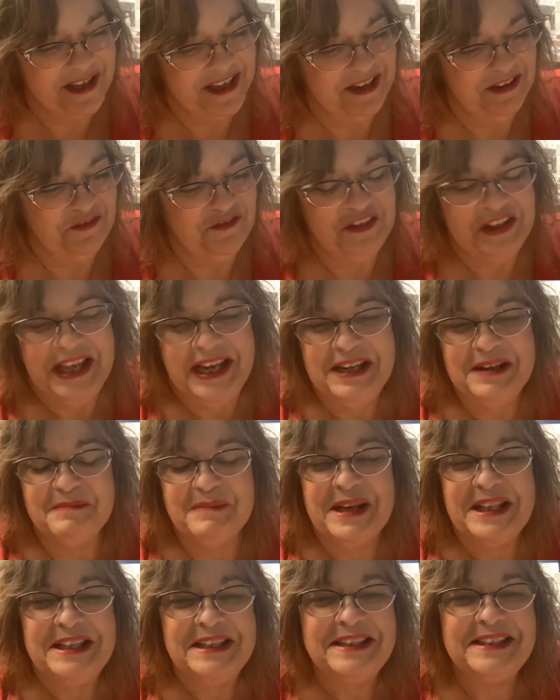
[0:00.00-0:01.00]
kind of
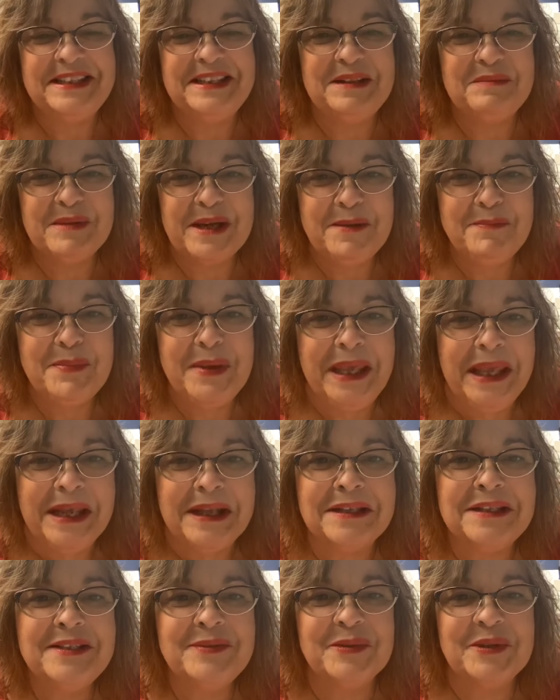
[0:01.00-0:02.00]
flying by the seat of my
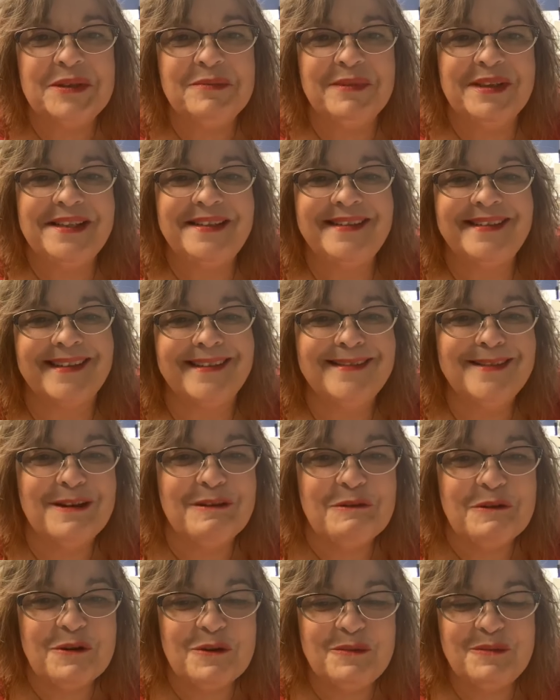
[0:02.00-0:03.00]
pants with my son
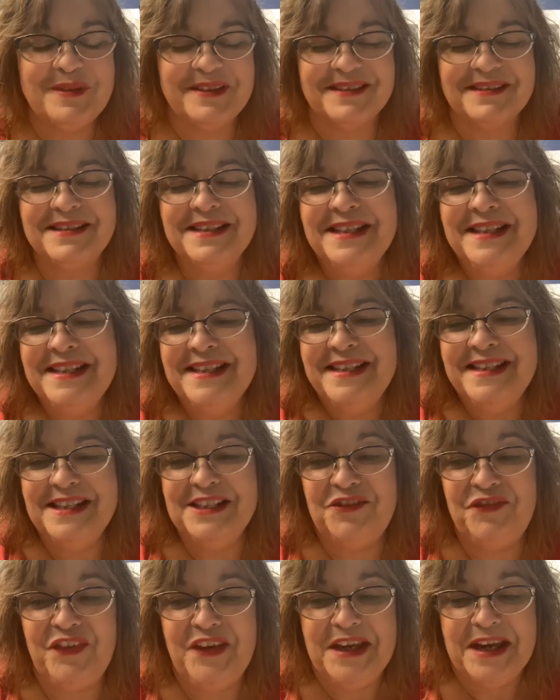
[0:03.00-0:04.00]
home, and
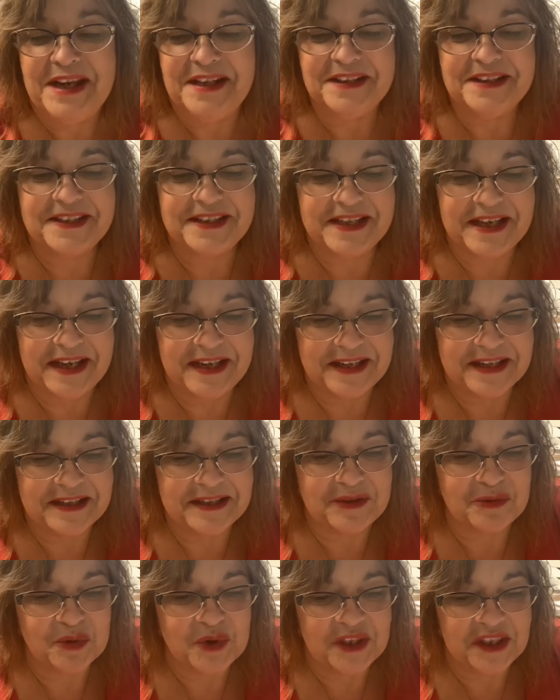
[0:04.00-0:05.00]
his fiance
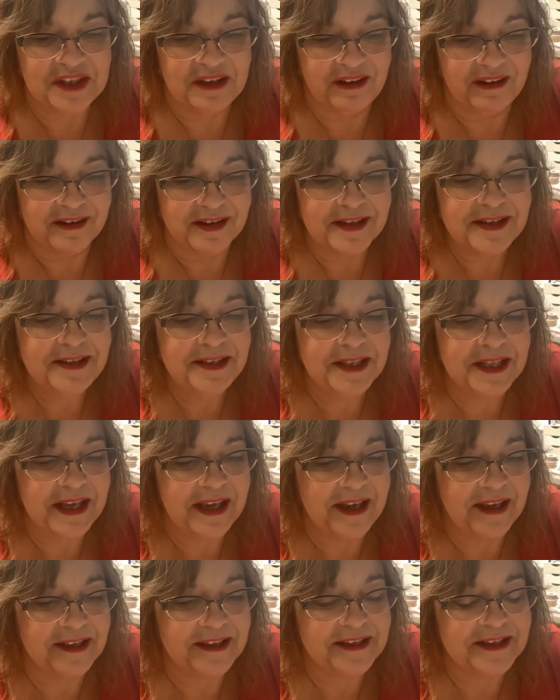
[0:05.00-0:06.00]
is with us,
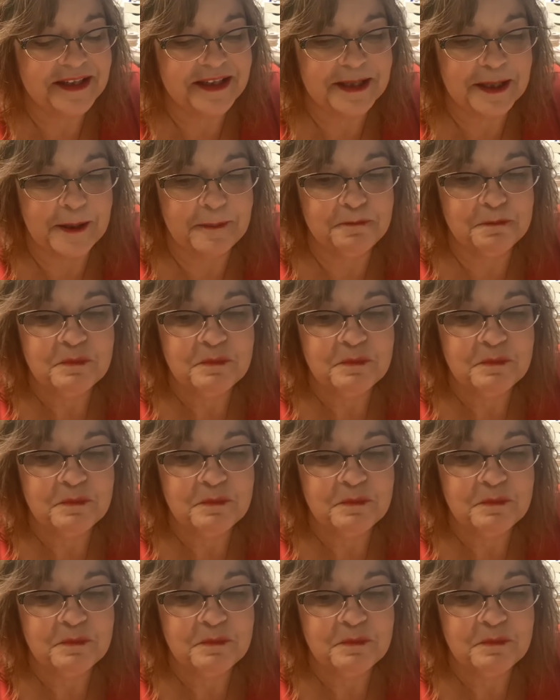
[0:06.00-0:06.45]
and